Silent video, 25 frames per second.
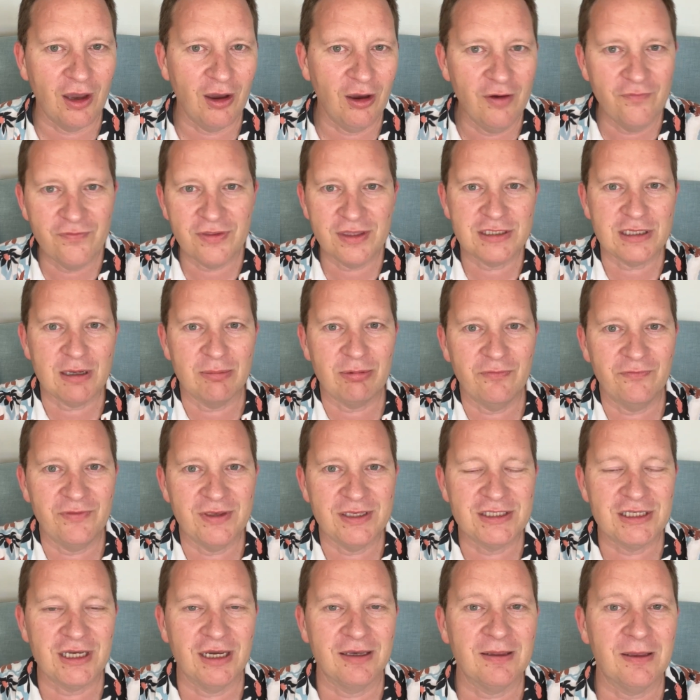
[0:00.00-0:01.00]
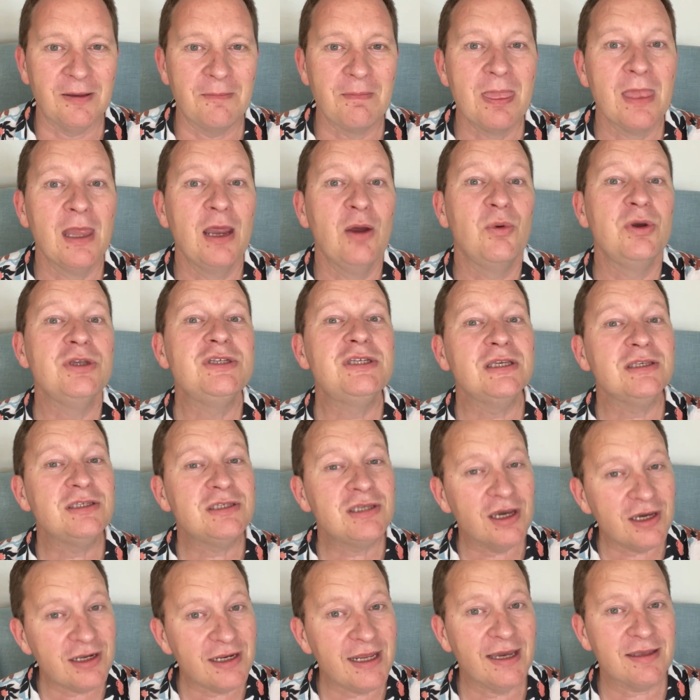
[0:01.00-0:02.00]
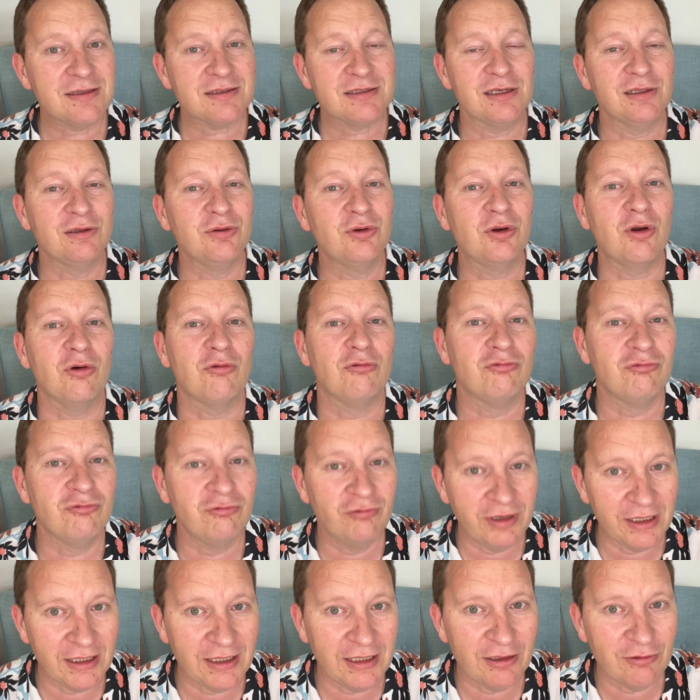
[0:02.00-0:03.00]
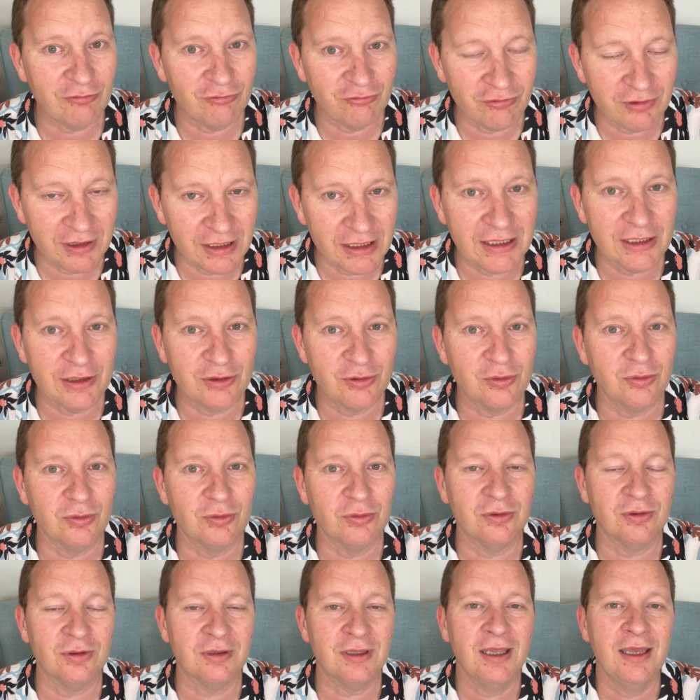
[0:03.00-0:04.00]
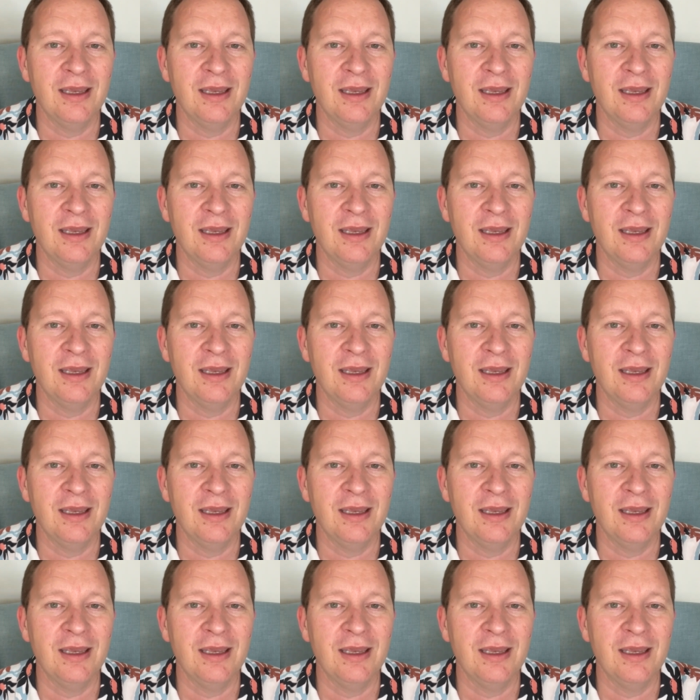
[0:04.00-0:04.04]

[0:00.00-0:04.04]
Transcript: over the top of each other, which turned out to look really, really cool.